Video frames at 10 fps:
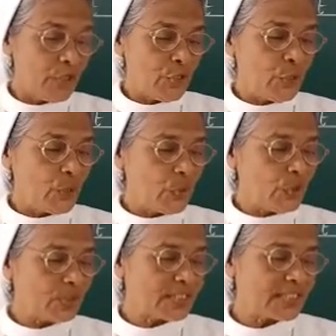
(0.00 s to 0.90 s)
You
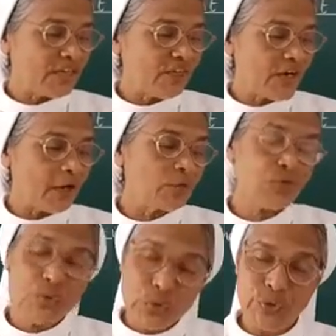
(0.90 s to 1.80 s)
yourself have
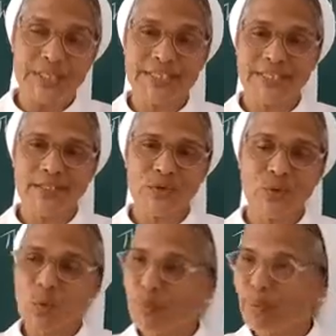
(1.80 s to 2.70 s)
to do it.
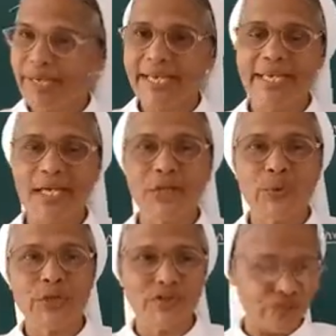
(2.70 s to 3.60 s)
Nobody can
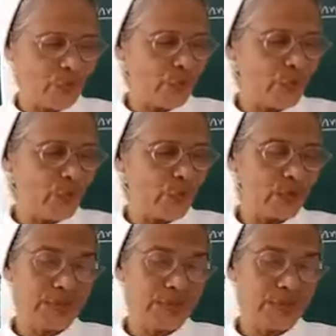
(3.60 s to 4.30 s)
do it for you.